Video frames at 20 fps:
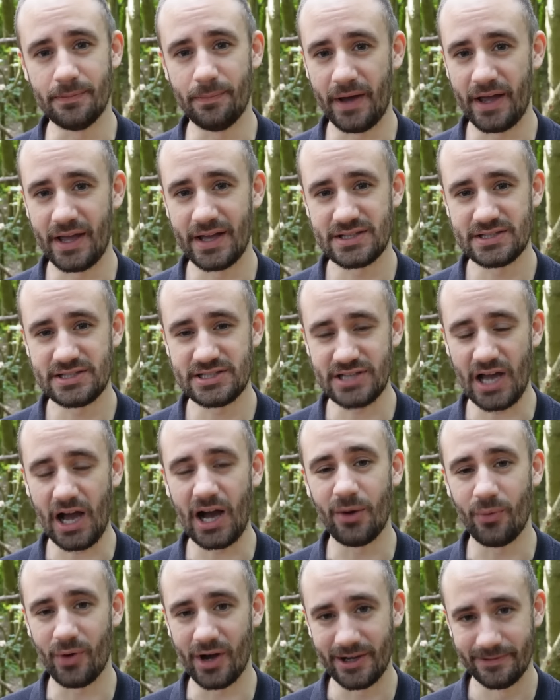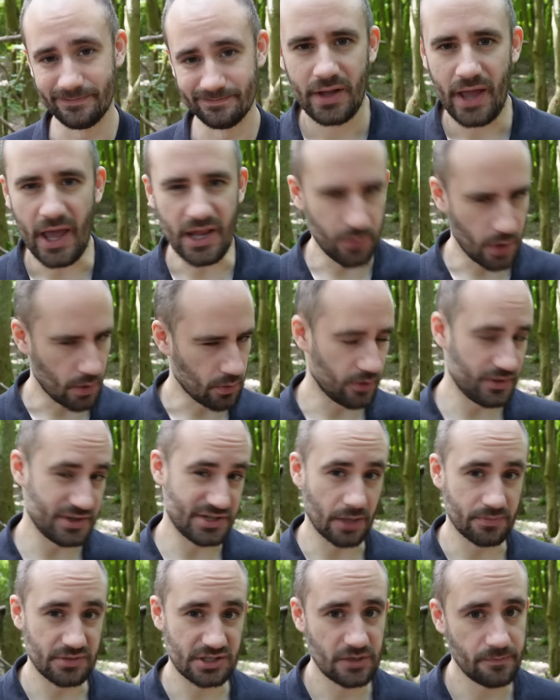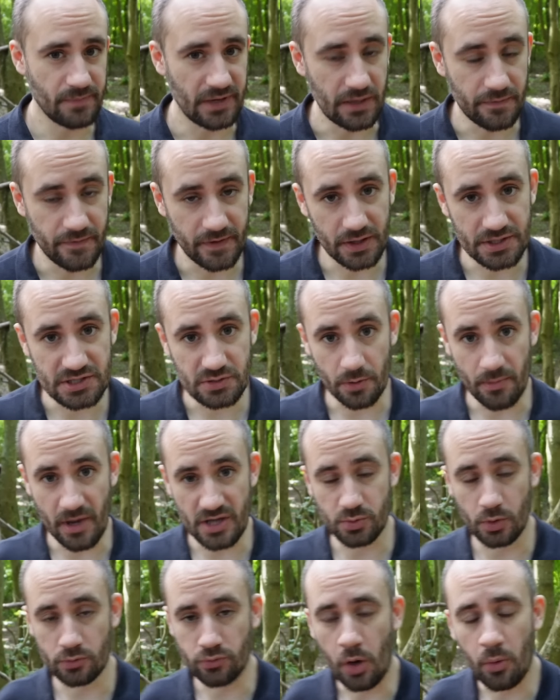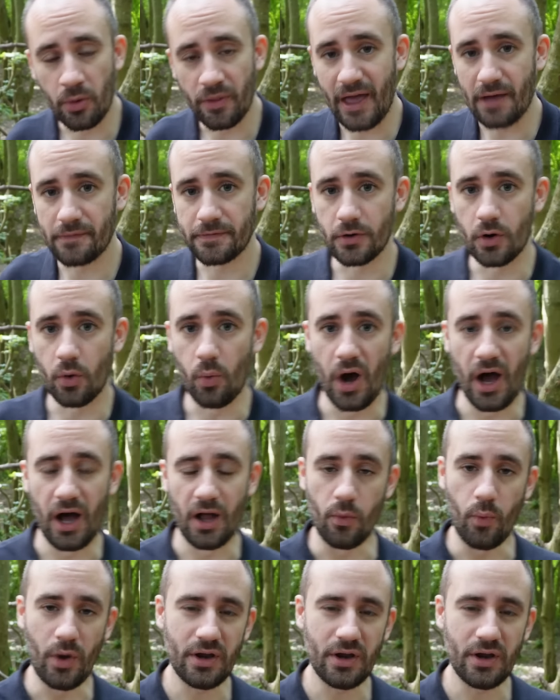by a Jawa. Anyway, we're on the subject of minifigures, so we might as well roll with that for a while.